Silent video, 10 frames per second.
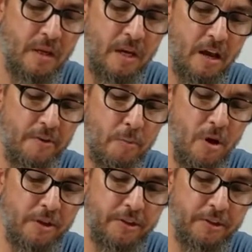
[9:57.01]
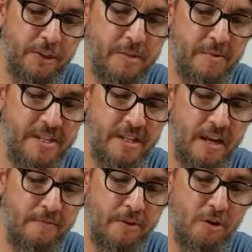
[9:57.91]
Now if you want to, just to be
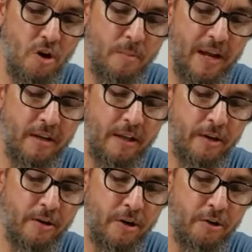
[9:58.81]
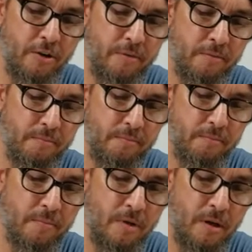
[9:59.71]
safe, you can go back later and you can
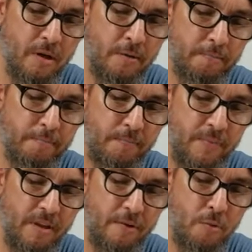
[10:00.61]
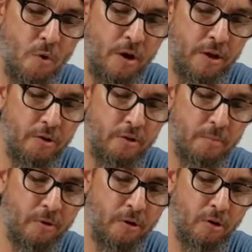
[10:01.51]
If you want, you can
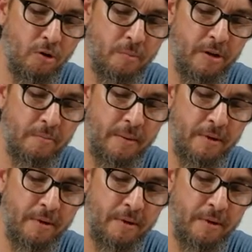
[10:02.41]
put a little bit of, maybe